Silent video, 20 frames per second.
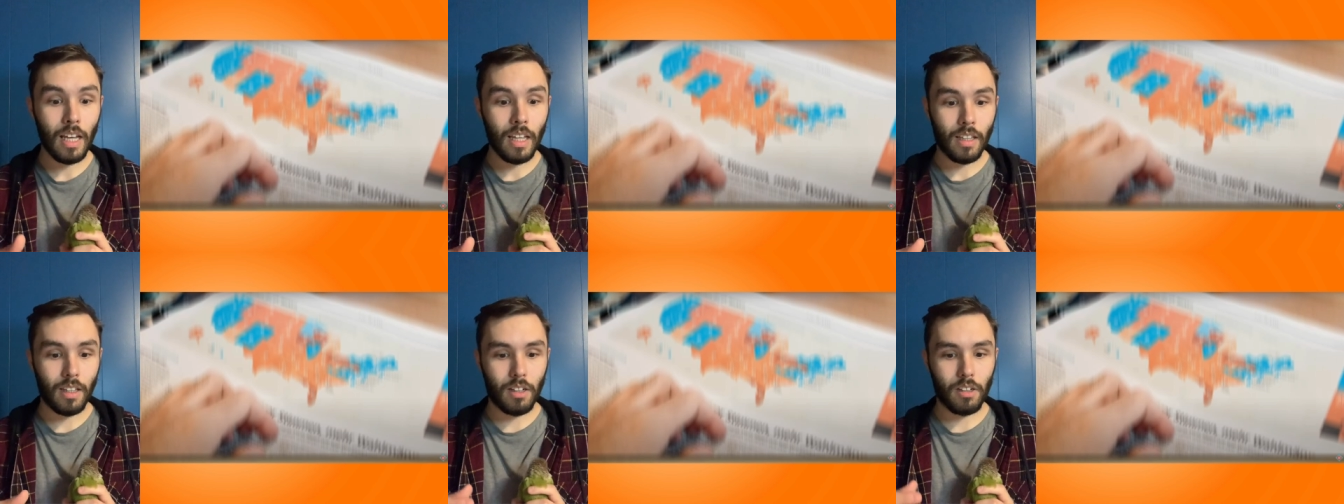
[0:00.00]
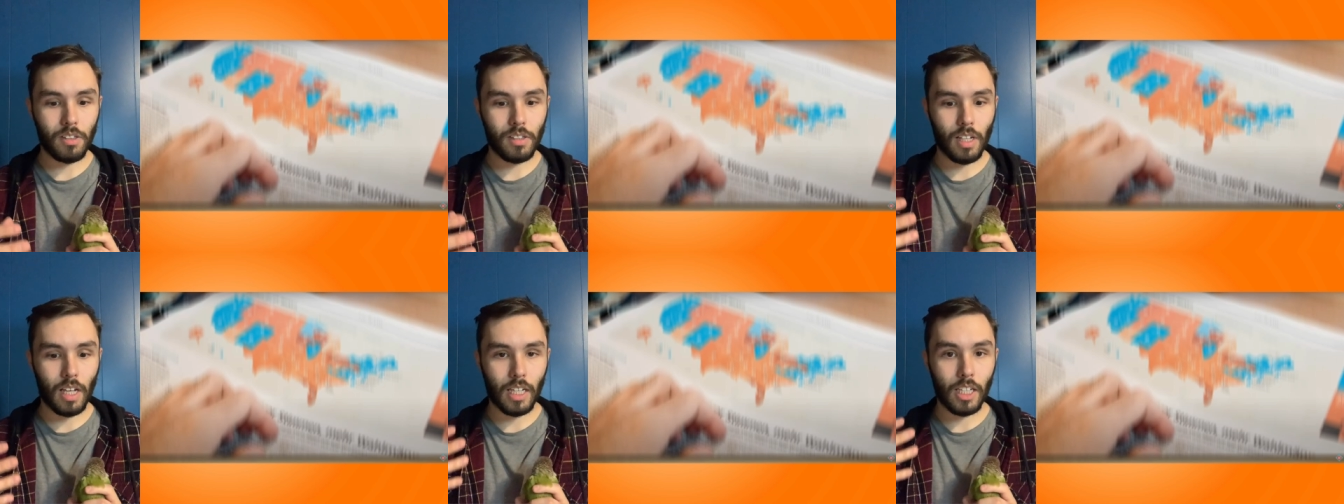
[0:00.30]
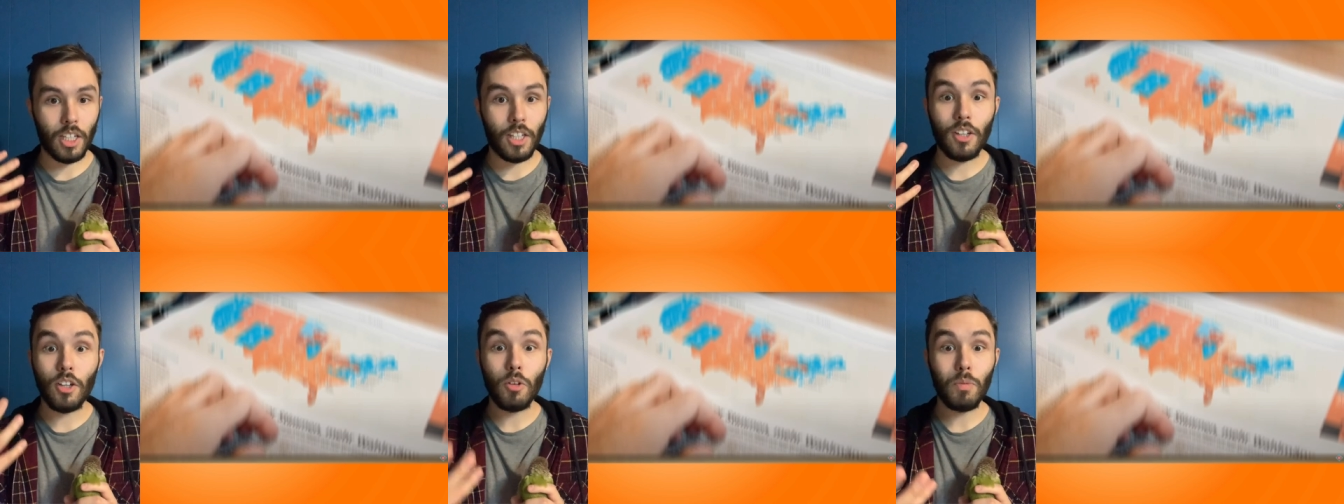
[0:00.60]
There's like
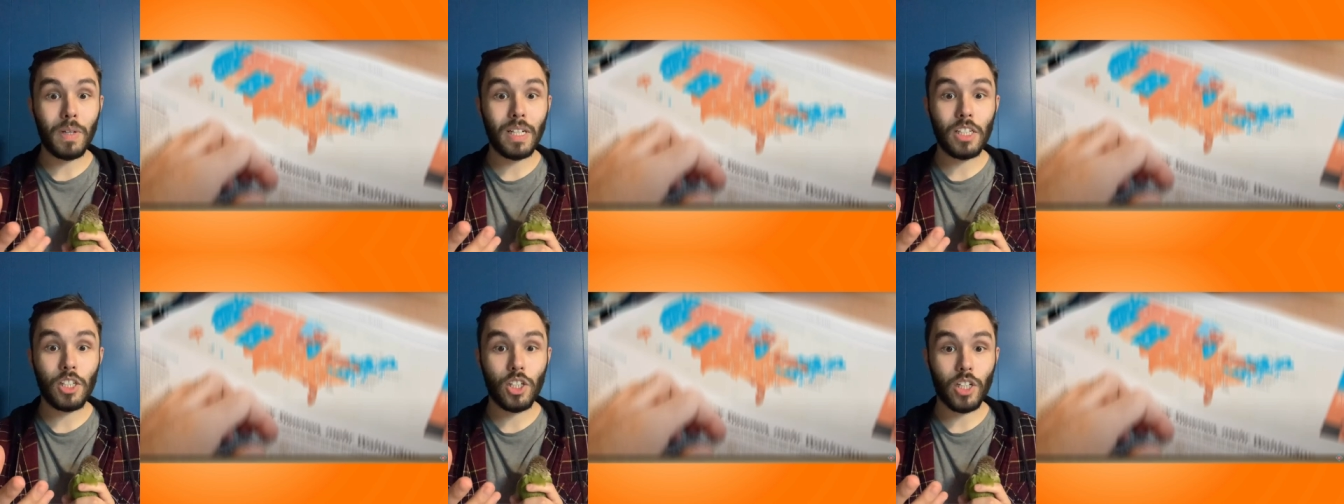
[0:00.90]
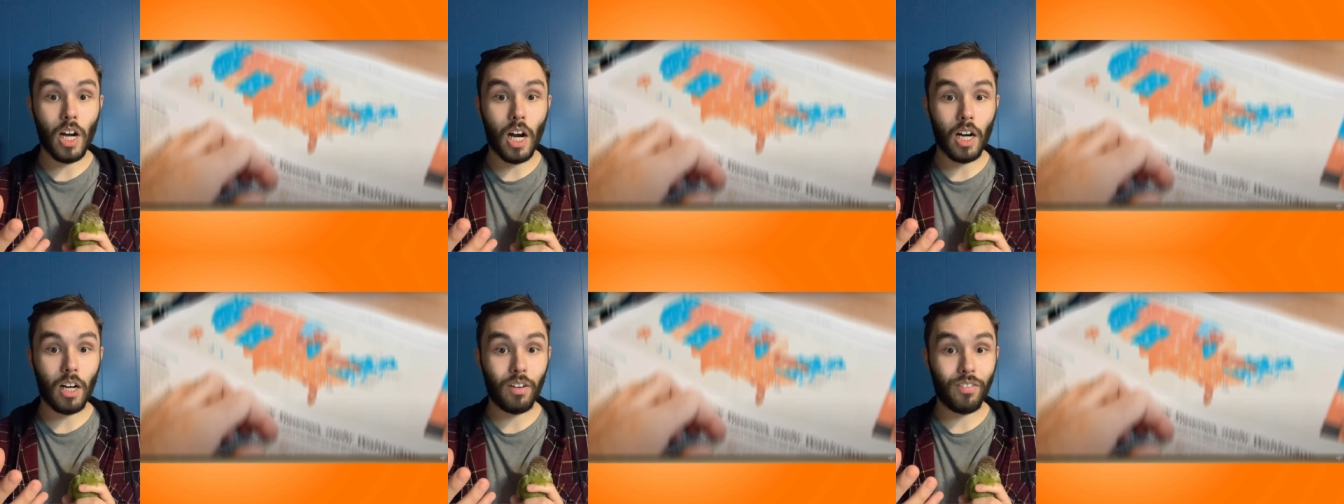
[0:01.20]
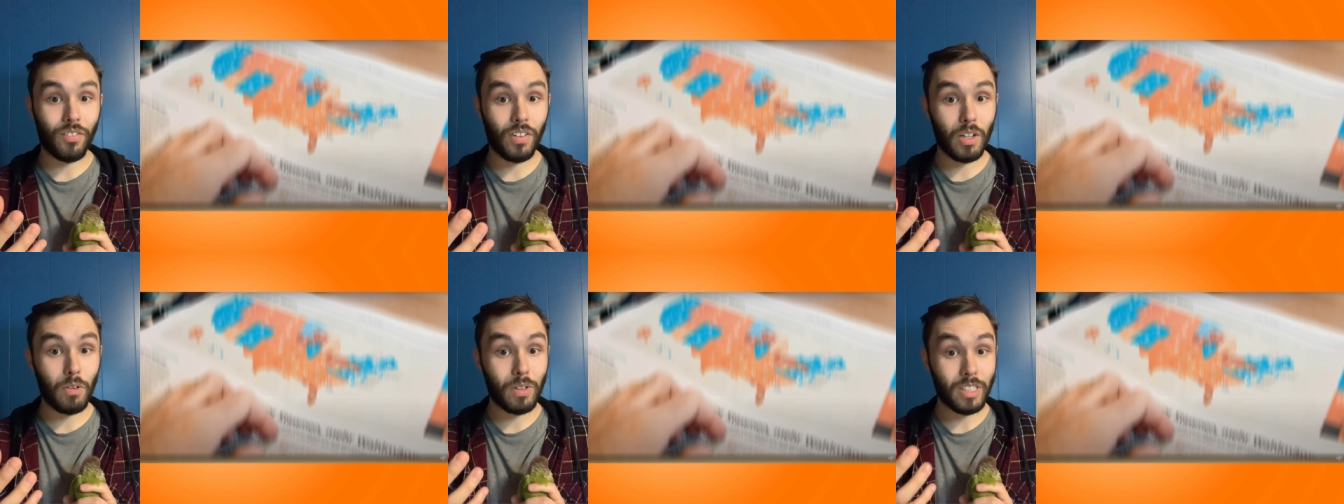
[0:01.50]
human
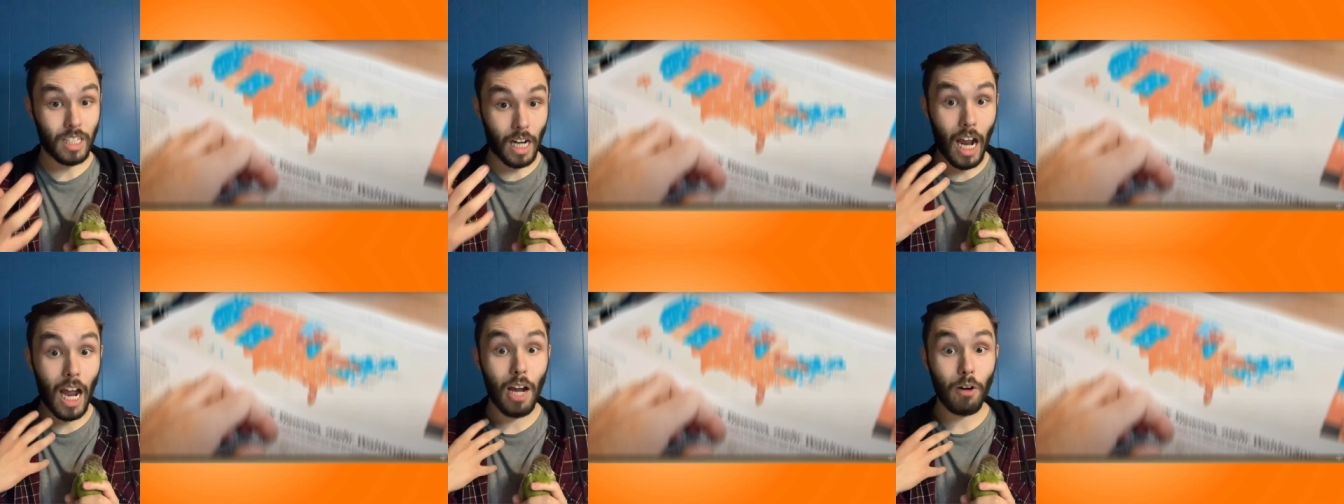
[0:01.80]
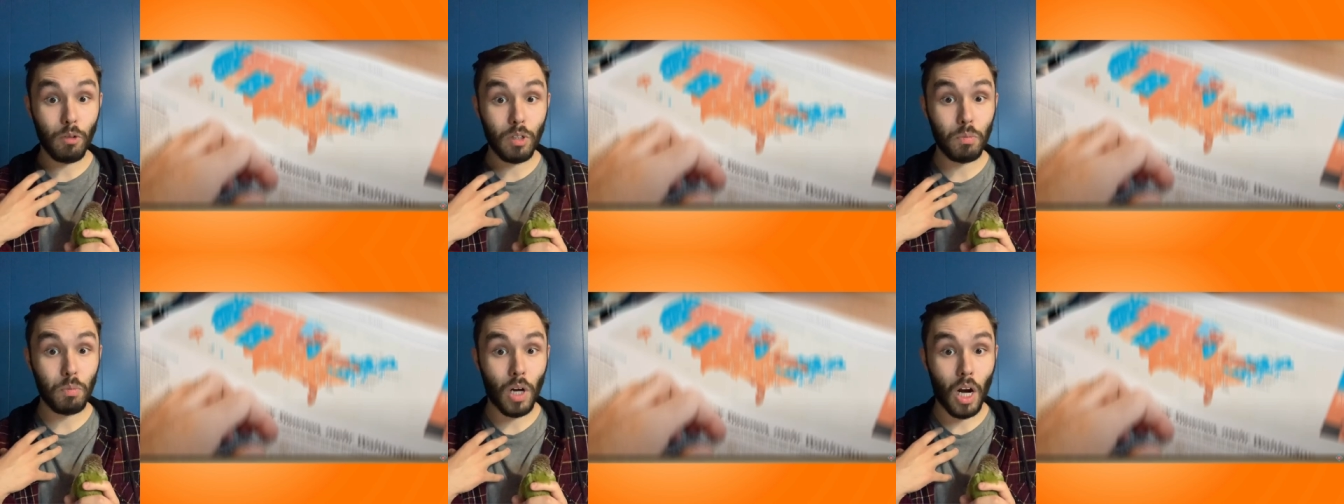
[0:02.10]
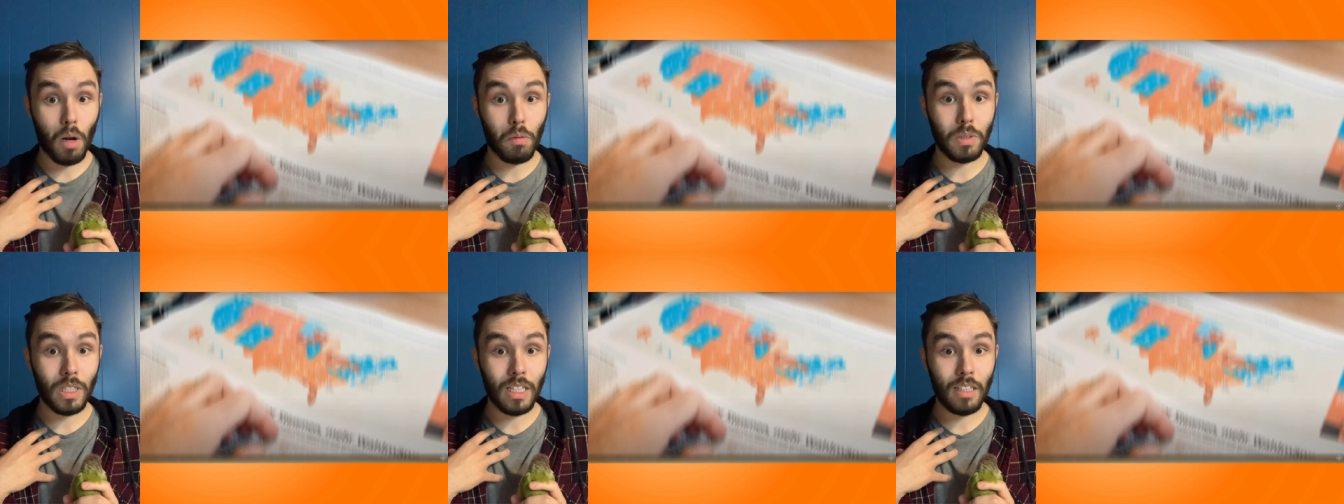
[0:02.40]
geography, which I would
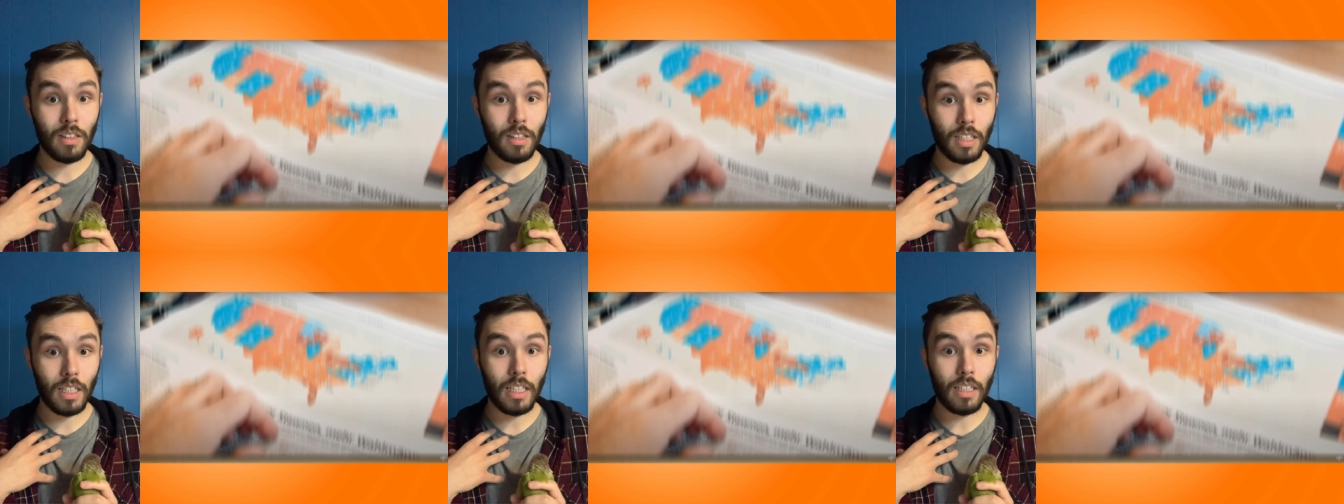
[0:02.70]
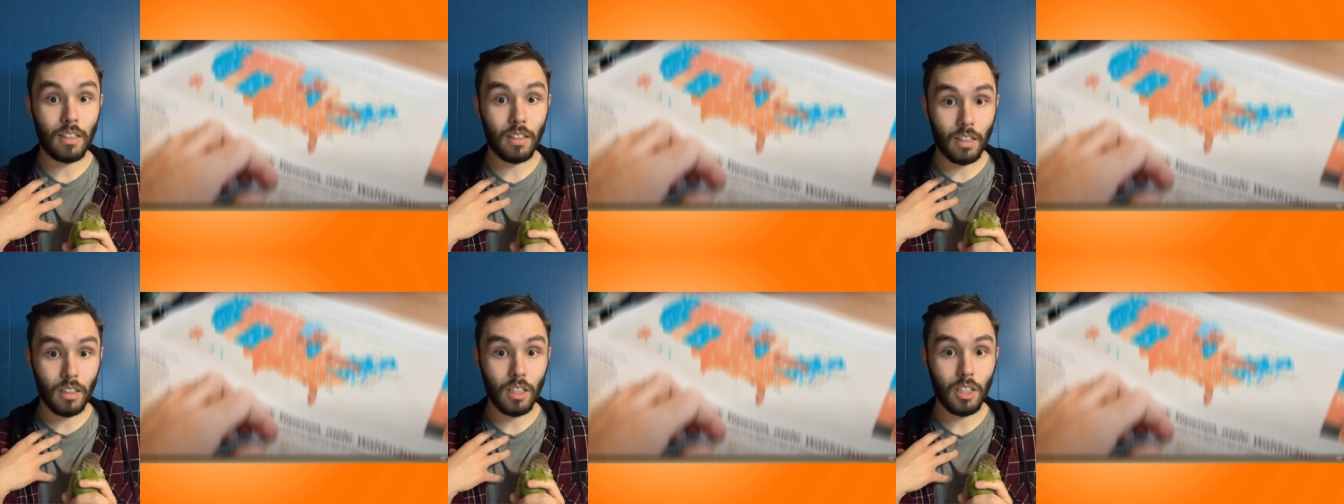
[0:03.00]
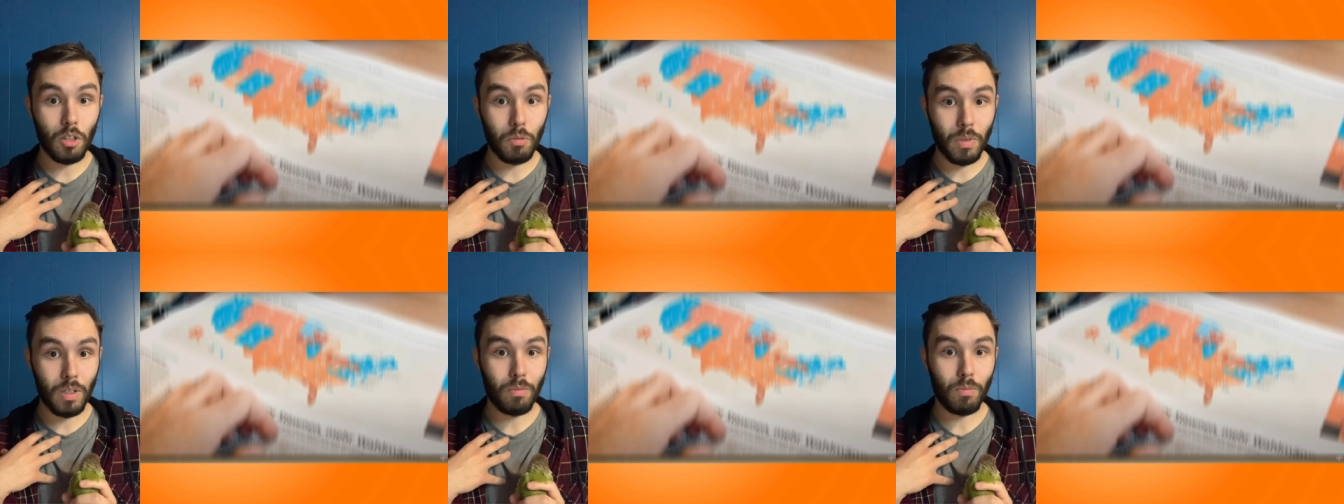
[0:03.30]
probably lean a
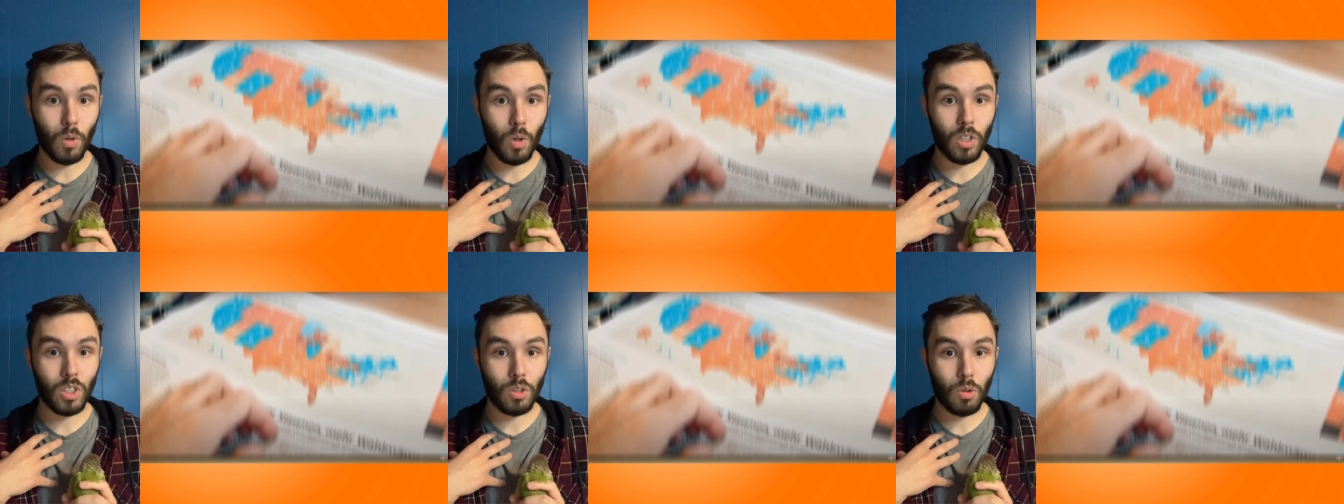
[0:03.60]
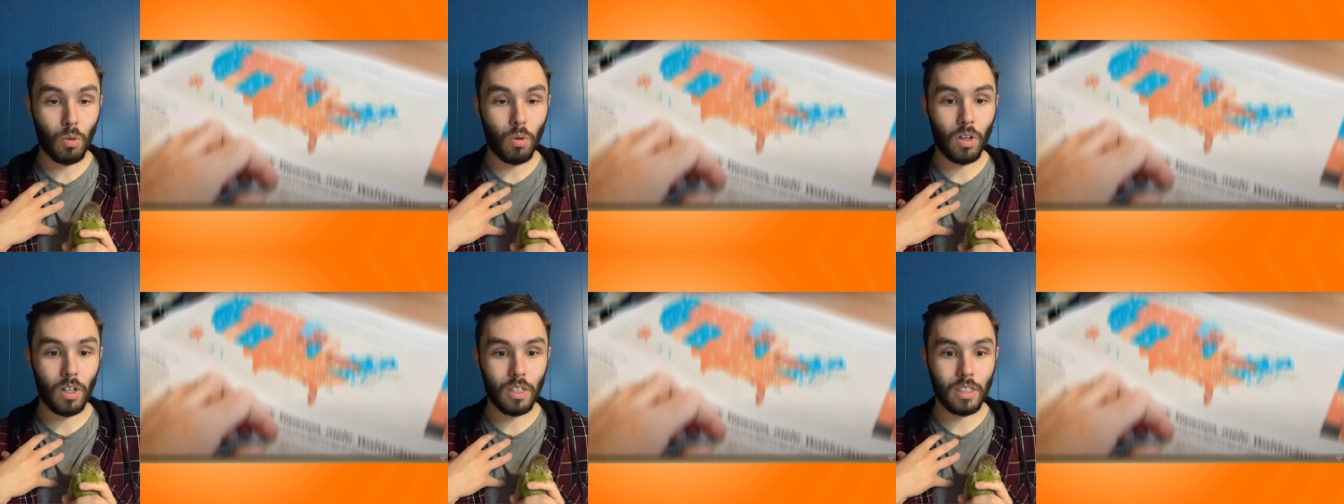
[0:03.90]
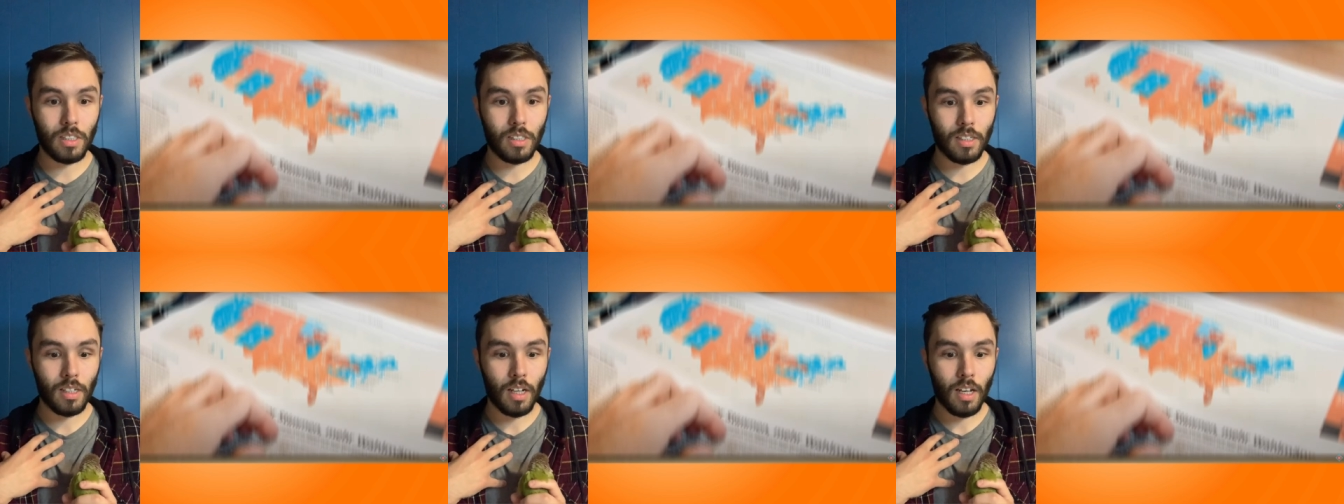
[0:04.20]
little bit more
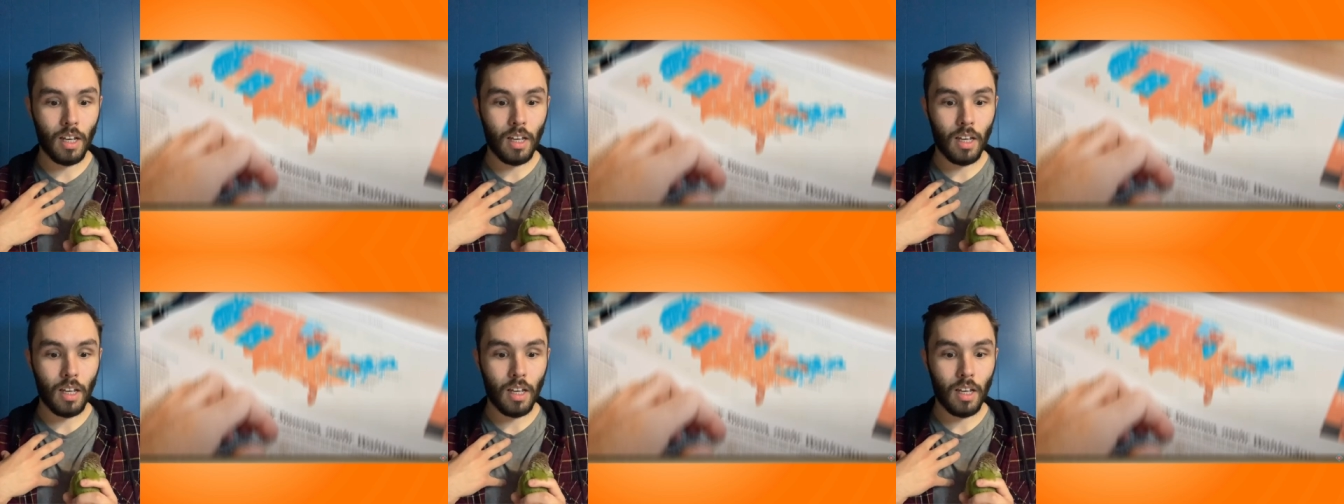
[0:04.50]
towards.